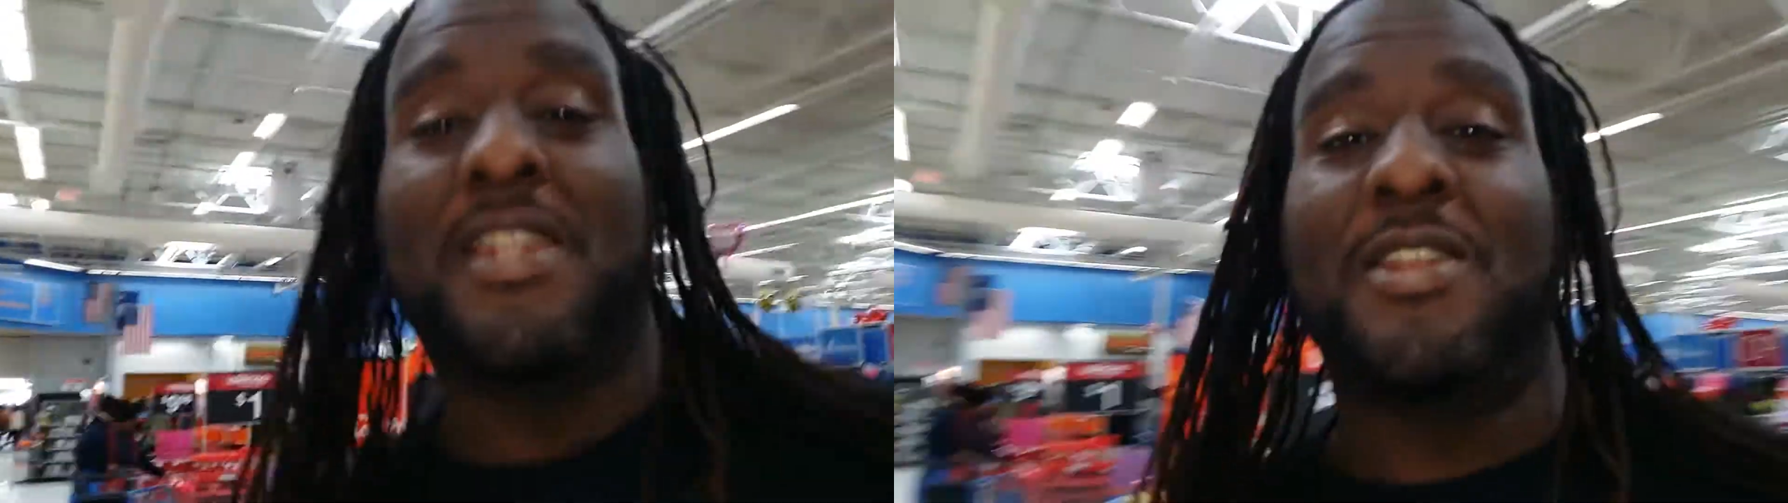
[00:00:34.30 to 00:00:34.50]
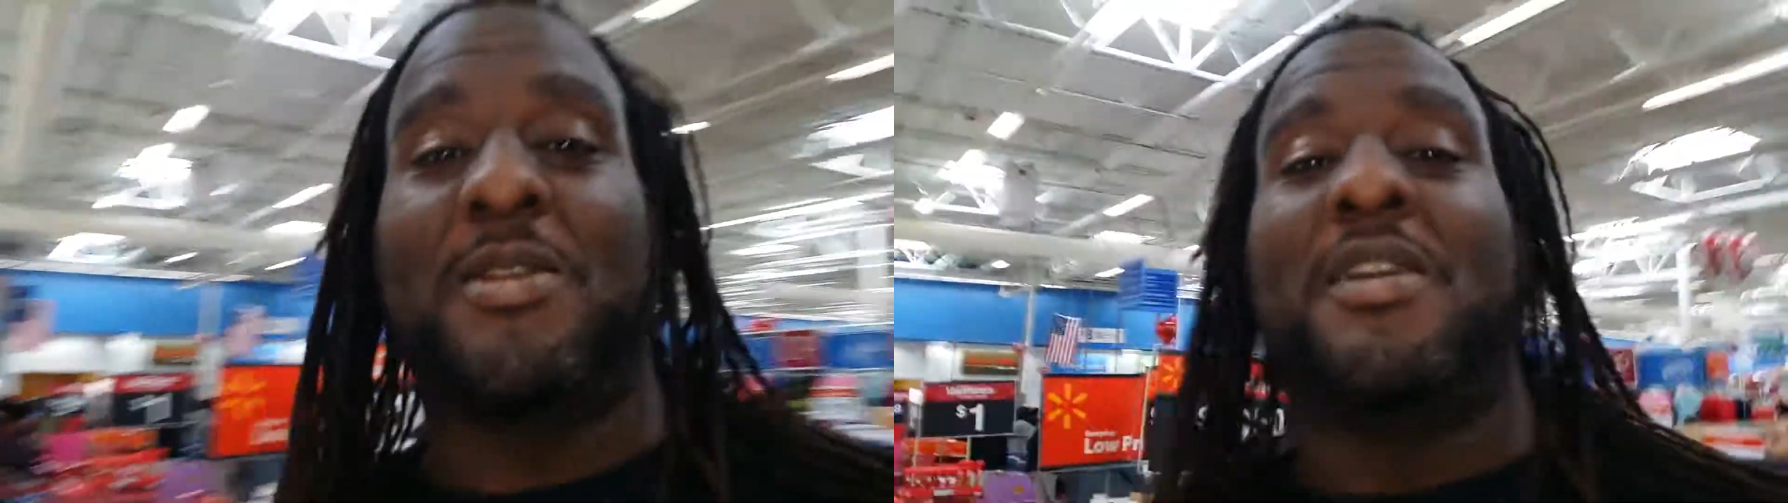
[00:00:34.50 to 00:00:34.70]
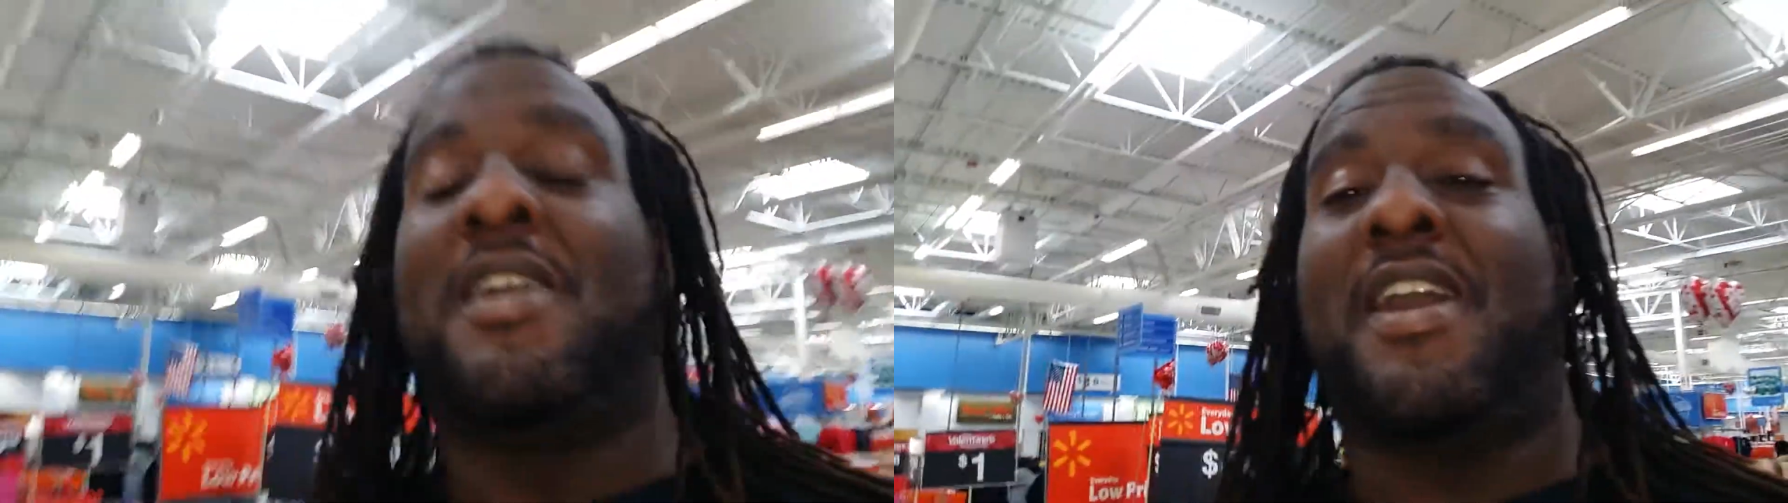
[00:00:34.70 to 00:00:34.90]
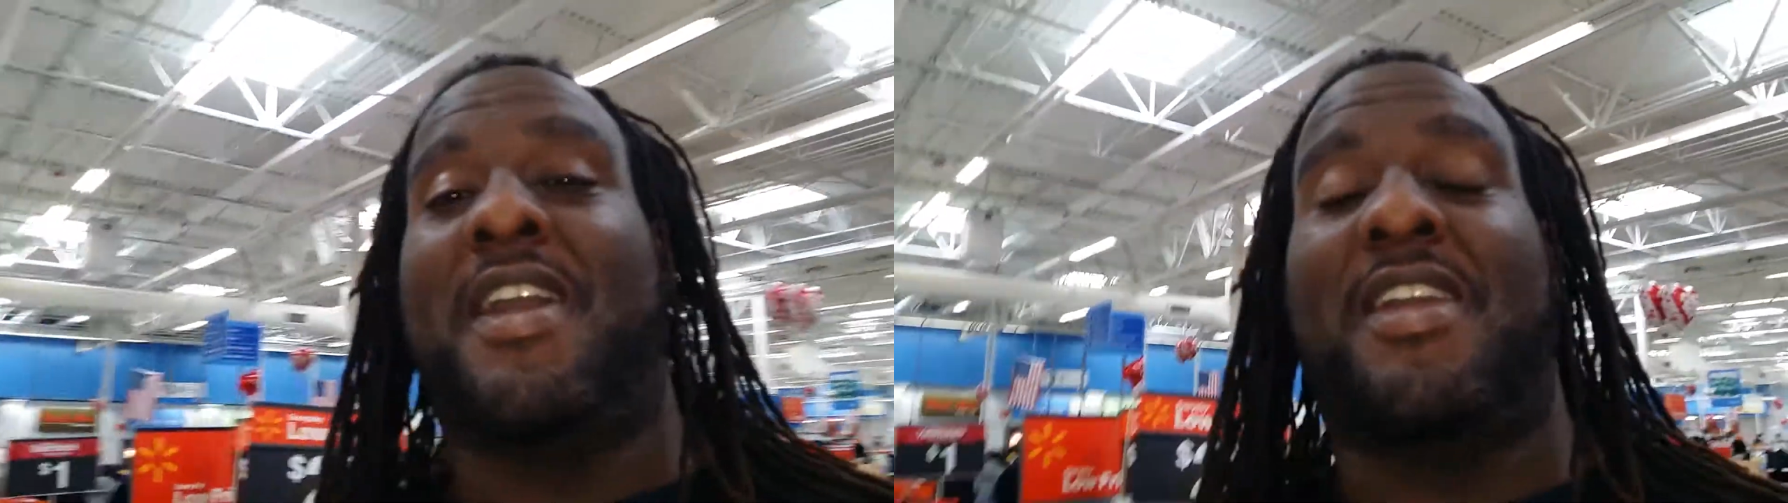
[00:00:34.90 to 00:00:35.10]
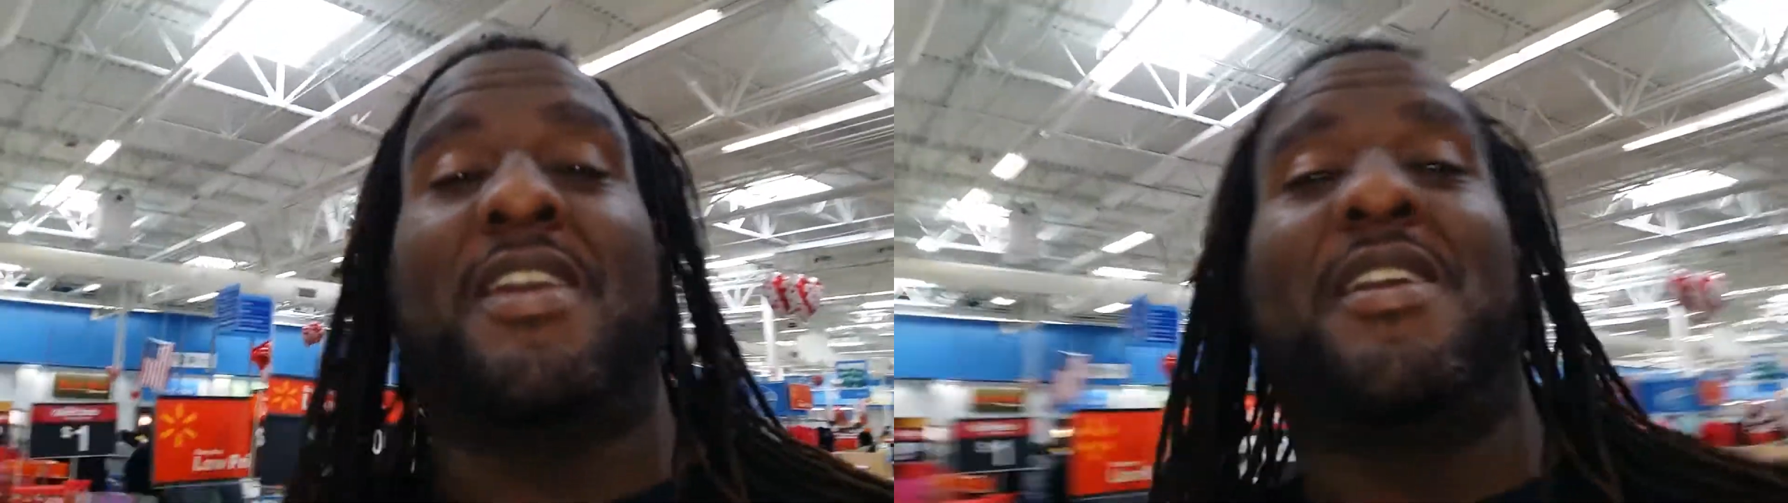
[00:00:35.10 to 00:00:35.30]
getting,
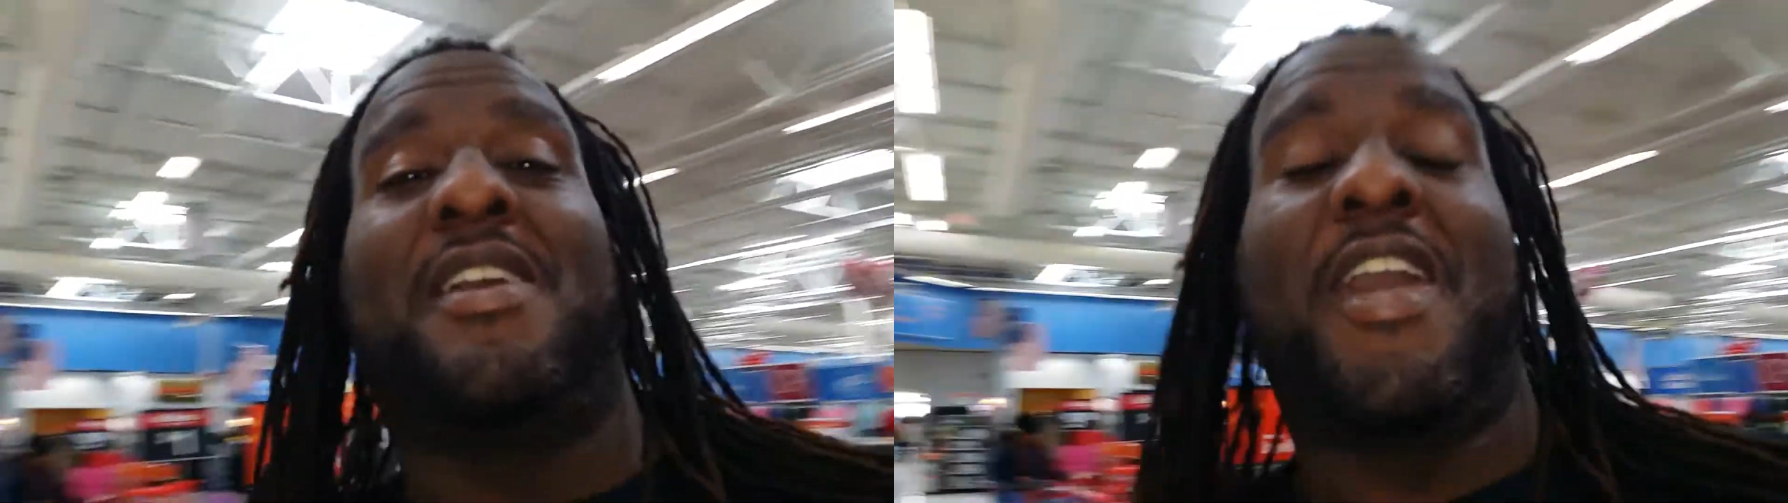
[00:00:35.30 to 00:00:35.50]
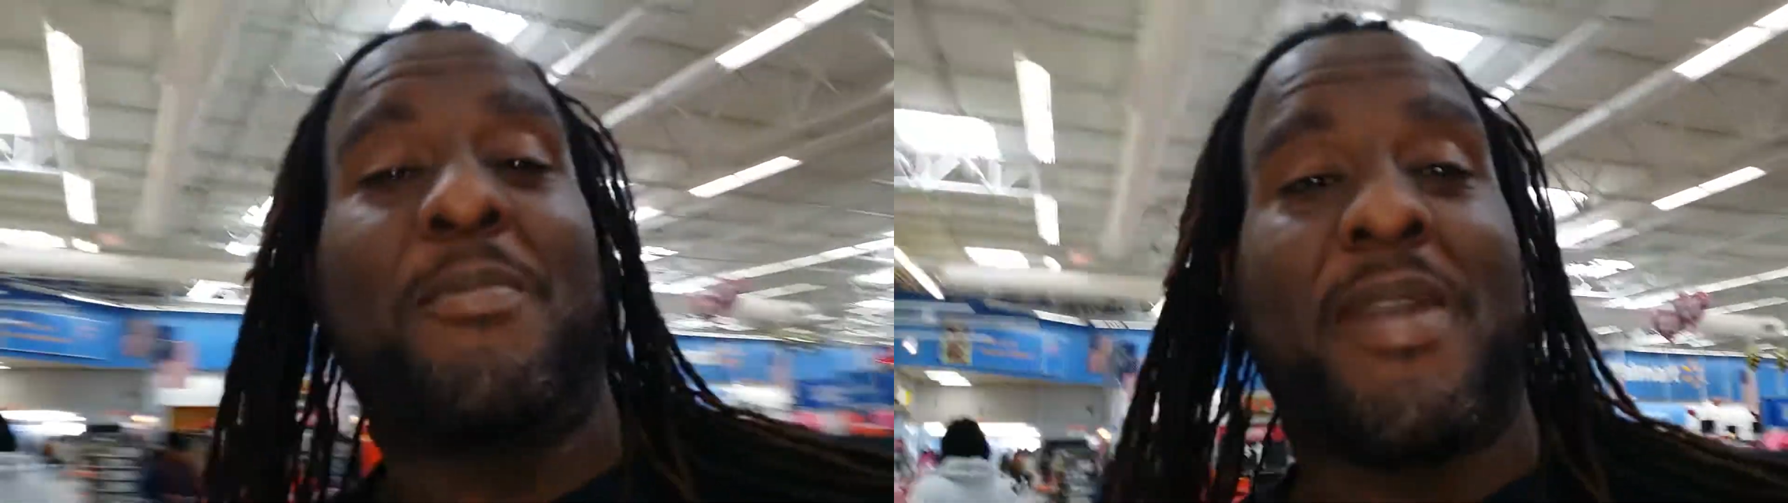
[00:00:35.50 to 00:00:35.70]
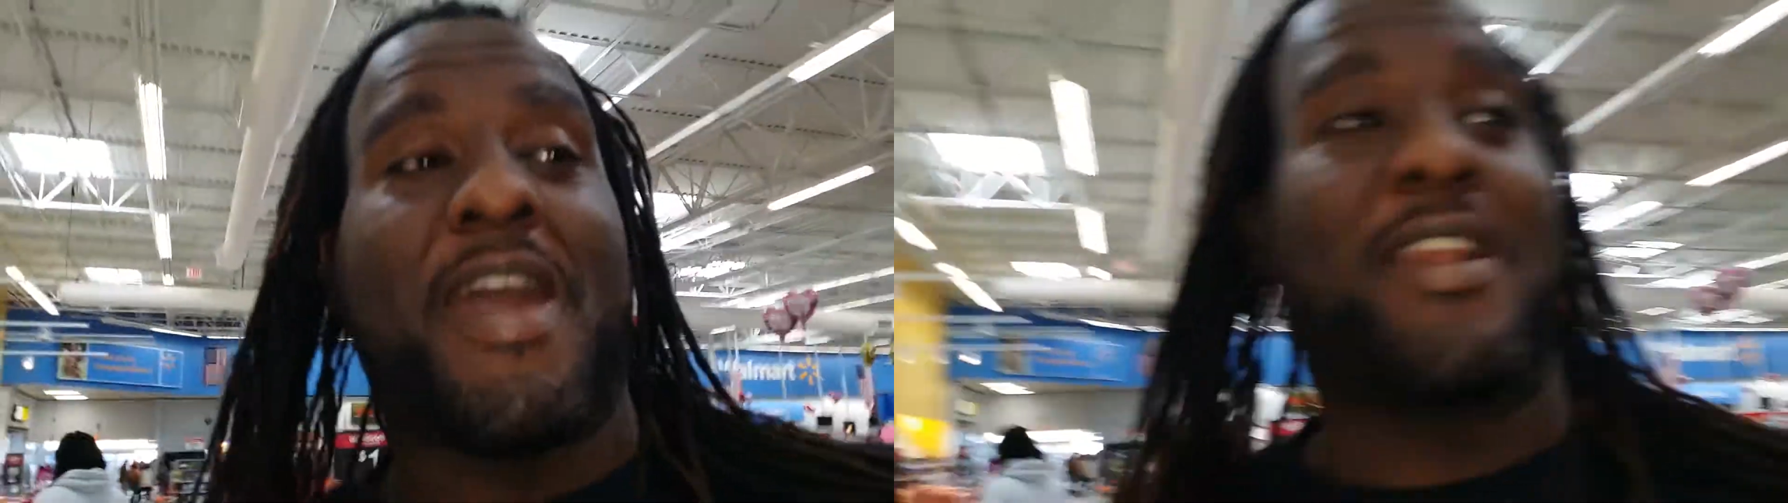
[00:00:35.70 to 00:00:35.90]
hey, everybody